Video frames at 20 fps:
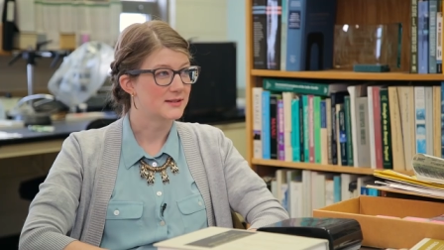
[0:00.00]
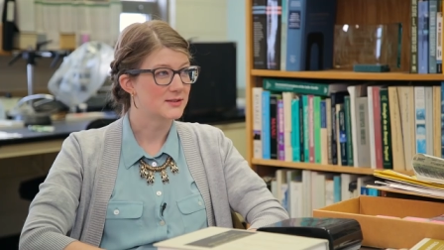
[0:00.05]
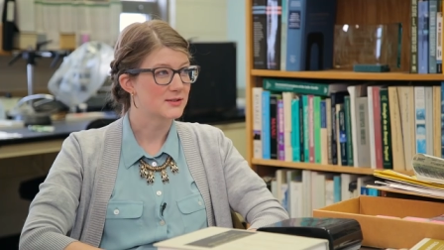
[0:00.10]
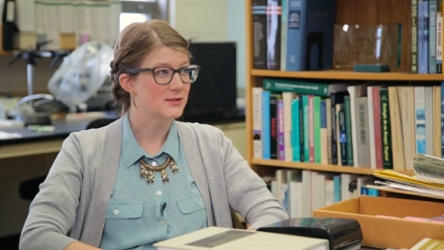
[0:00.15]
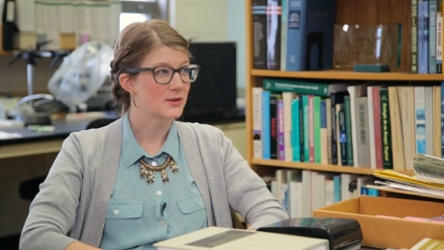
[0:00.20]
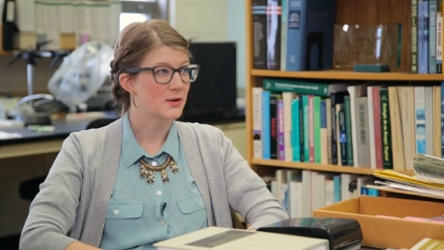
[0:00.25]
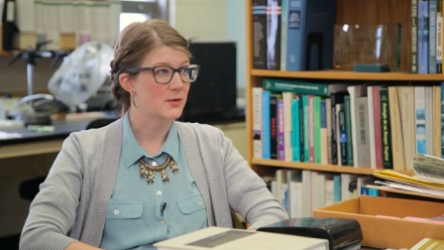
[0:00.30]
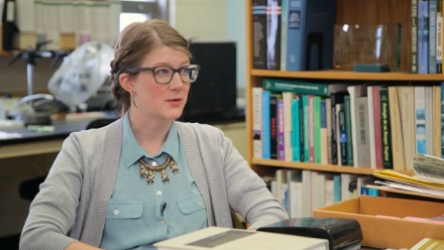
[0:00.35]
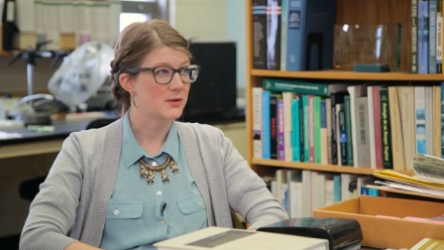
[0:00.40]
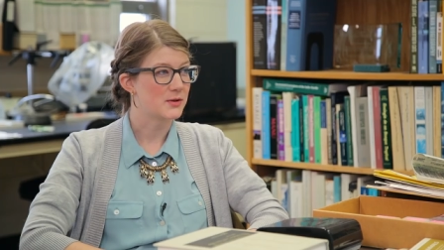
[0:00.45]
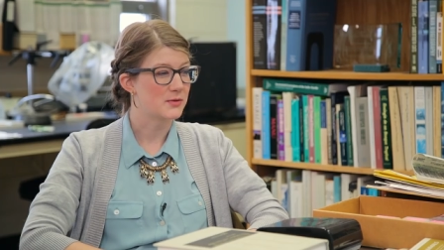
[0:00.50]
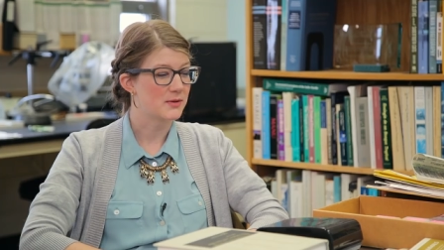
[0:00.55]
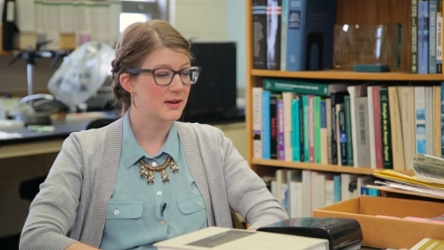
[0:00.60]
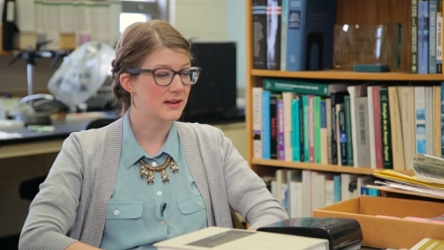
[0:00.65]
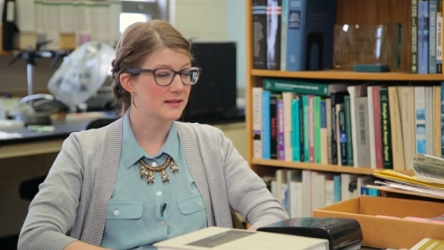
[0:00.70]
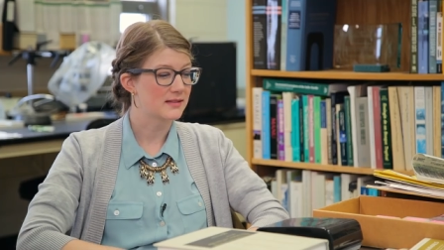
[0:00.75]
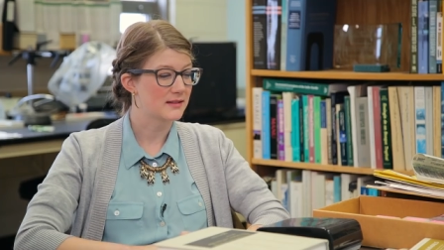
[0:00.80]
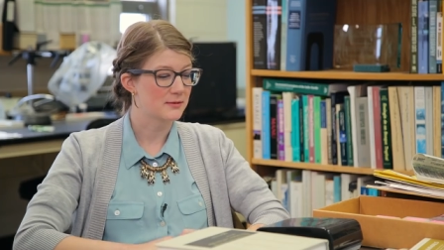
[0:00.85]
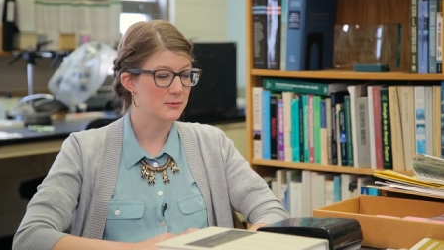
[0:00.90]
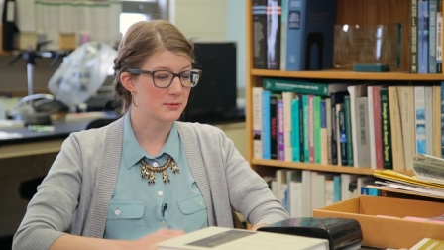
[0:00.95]
And so you
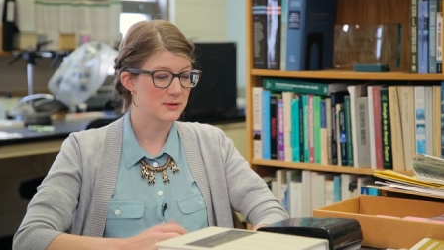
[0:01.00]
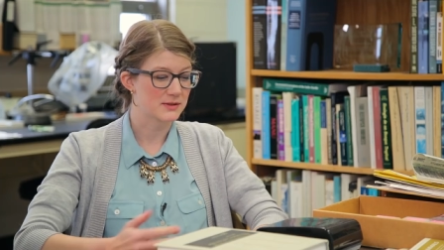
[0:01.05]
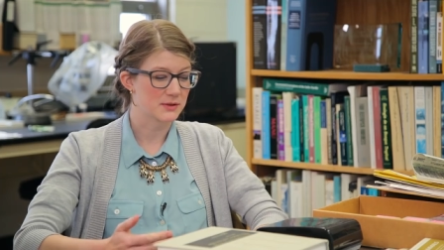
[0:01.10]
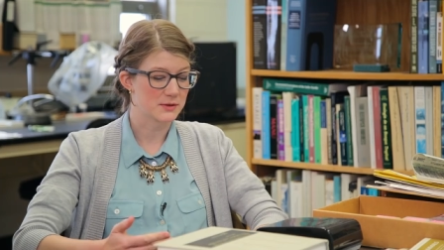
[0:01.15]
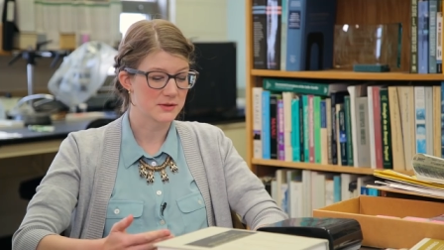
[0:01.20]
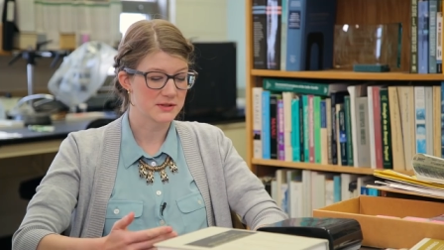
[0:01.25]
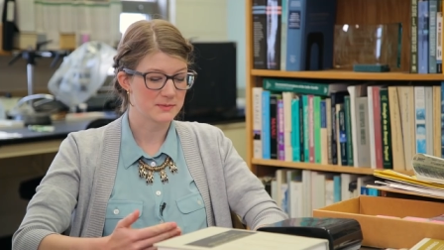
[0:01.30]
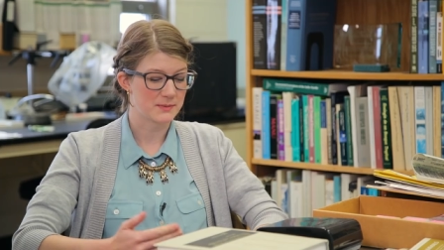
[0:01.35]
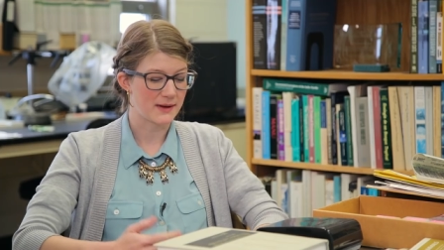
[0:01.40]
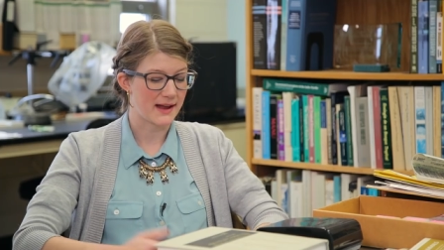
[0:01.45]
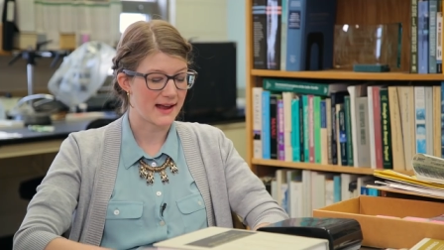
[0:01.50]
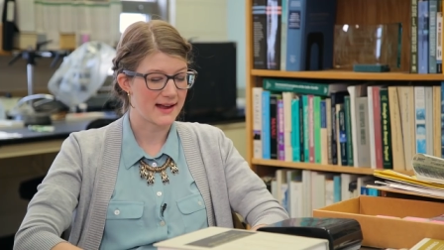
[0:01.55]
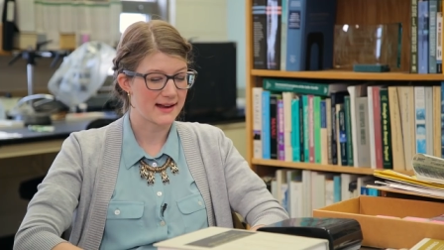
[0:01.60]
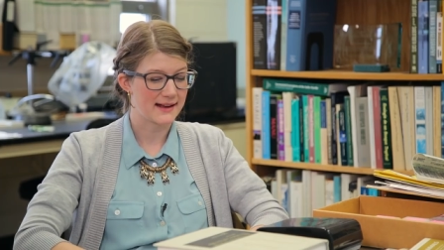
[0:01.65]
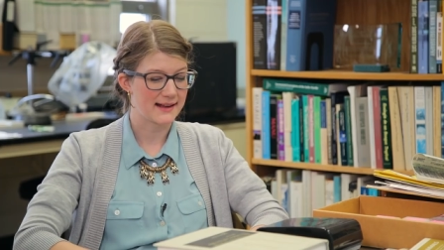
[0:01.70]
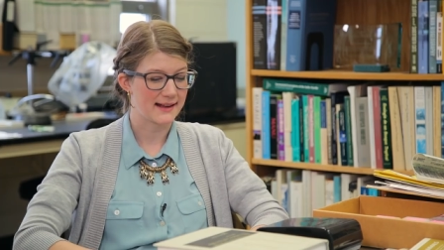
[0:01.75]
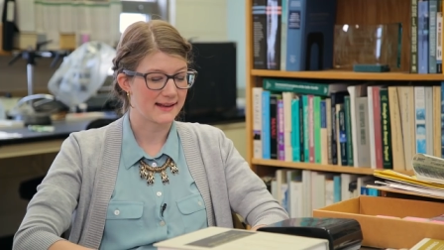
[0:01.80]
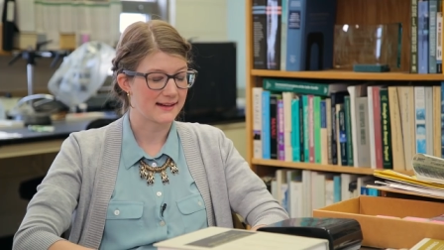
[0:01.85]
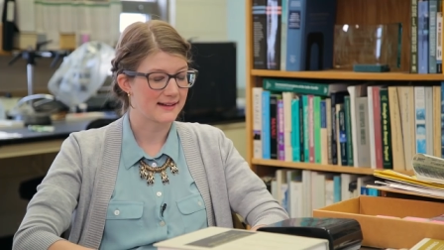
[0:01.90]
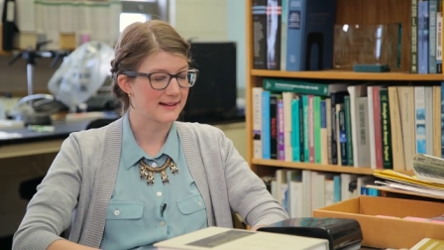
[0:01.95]
get the results
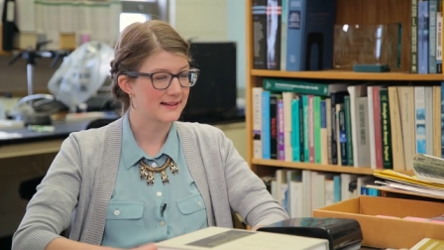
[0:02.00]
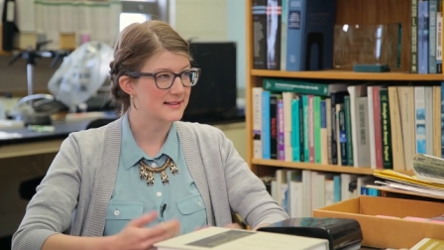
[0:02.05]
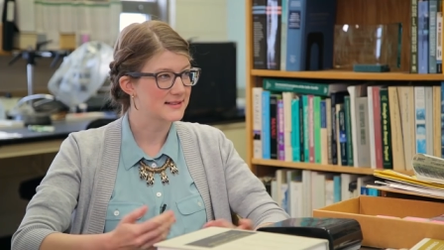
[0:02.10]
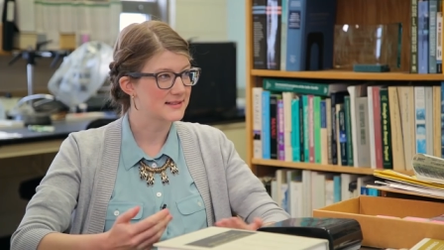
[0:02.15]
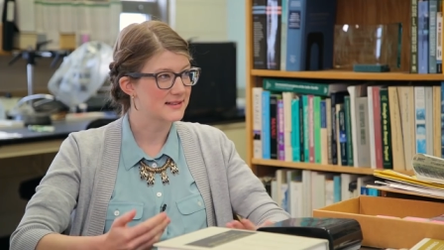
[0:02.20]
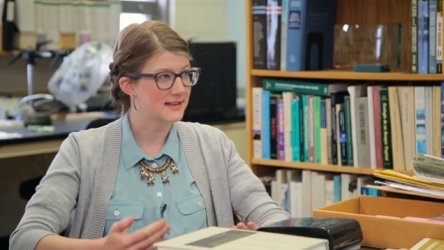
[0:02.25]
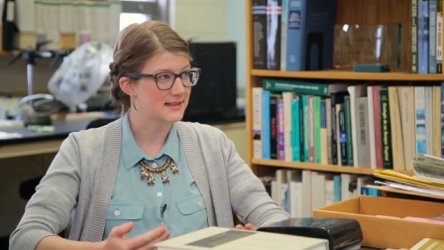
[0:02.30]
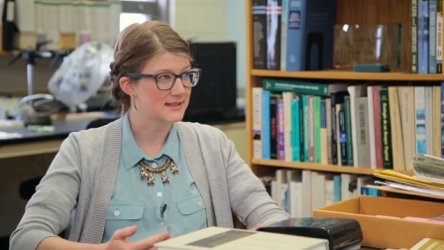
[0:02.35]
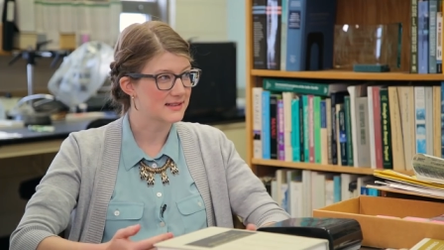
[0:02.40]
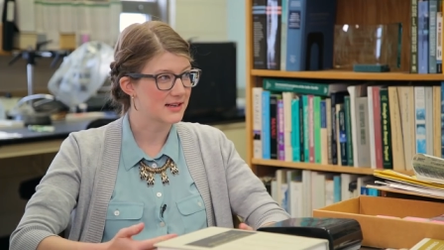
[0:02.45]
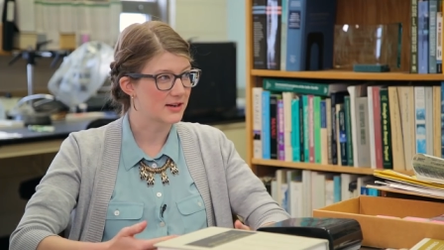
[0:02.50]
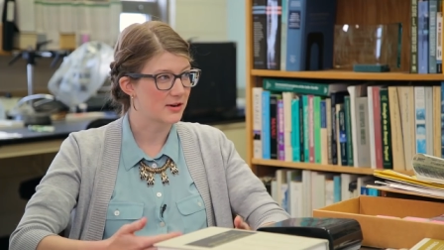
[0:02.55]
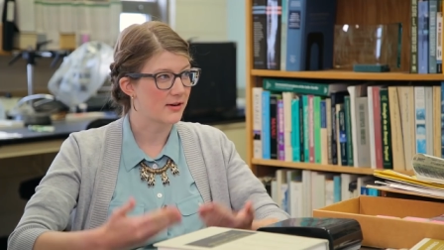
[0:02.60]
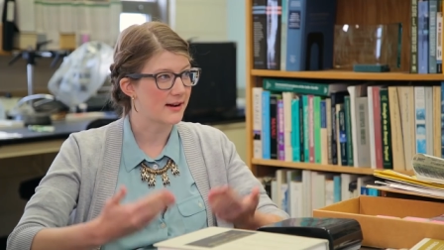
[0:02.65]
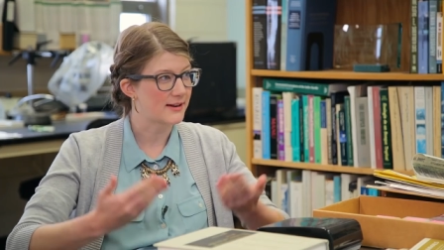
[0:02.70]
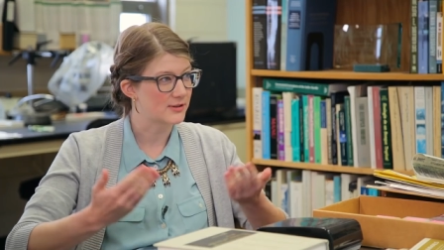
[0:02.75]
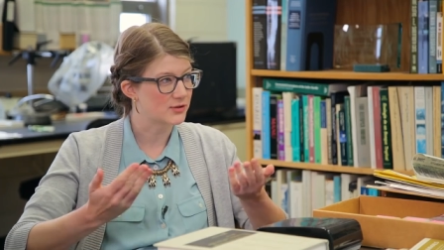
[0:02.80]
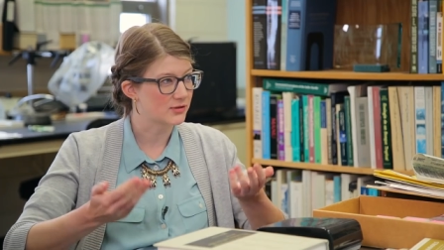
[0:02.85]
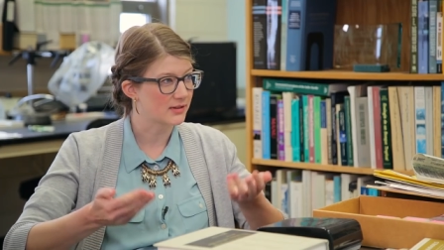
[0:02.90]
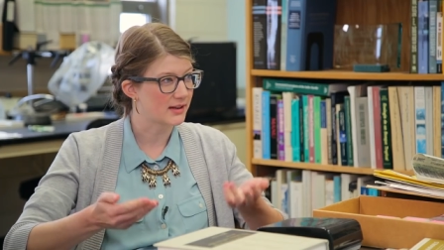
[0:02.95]
back and it says,
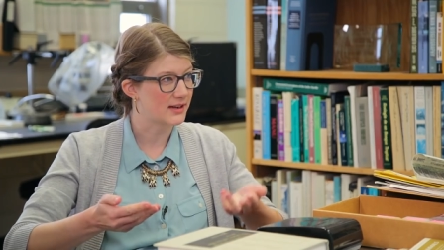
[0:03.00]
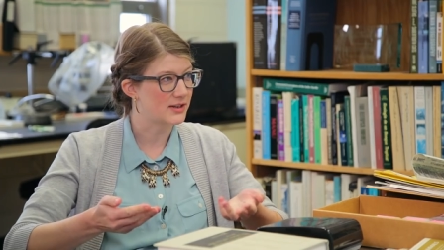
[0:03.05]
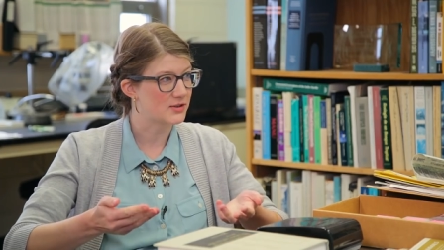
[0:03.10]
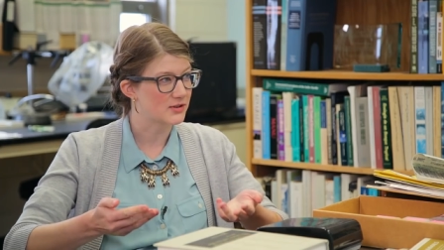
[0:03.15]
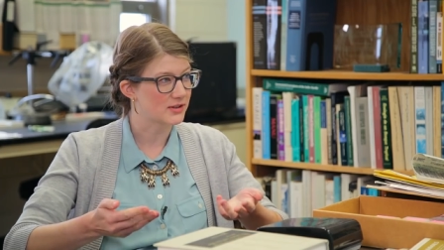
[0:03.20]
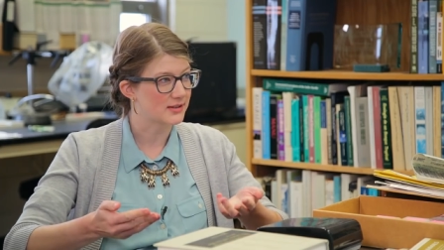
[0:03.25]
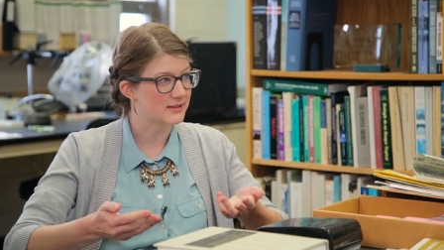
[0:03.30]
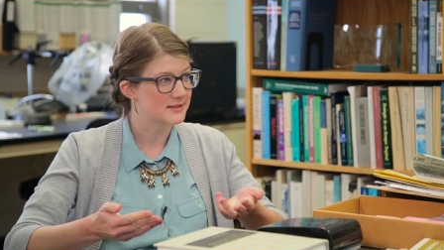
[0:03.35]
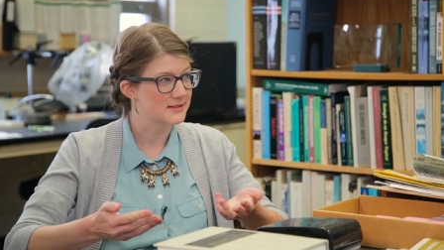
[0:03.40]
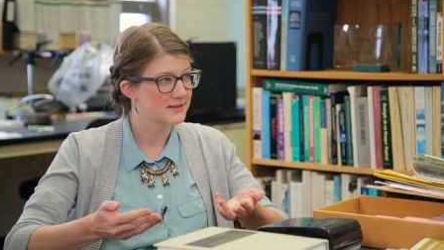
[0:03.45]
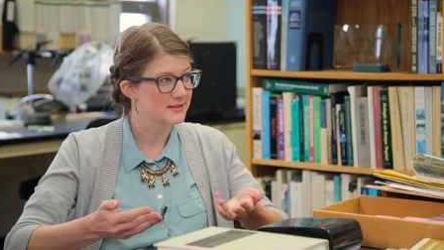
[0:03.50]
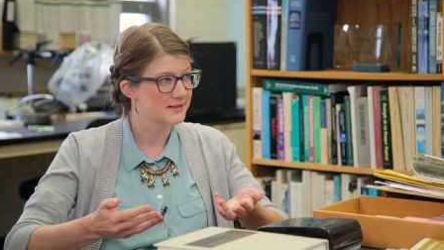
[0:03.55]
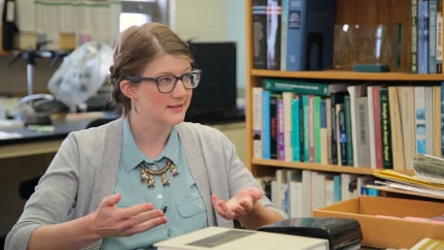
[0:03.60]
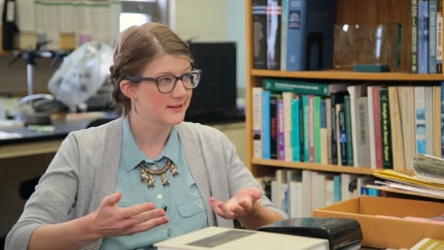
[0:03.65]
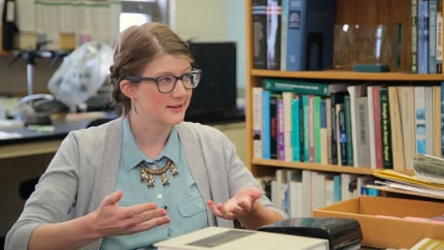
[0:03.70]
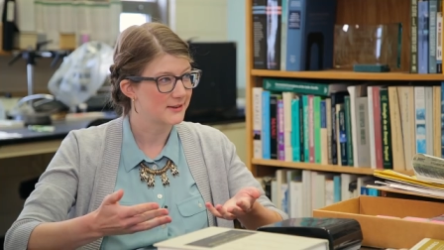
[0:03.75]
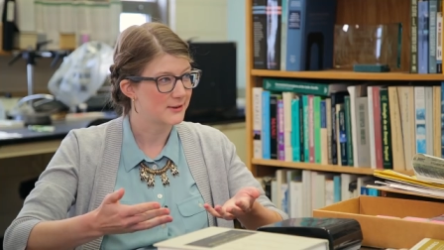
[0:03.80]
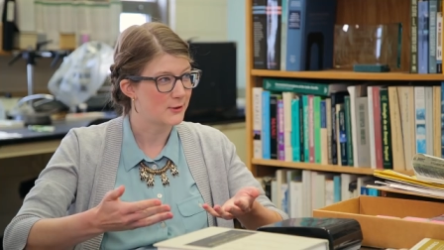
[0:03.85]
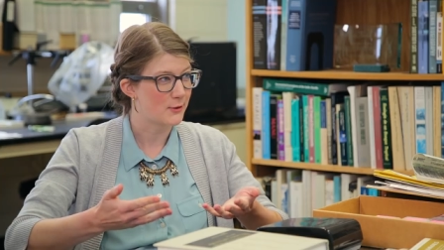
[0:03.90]
congratulations,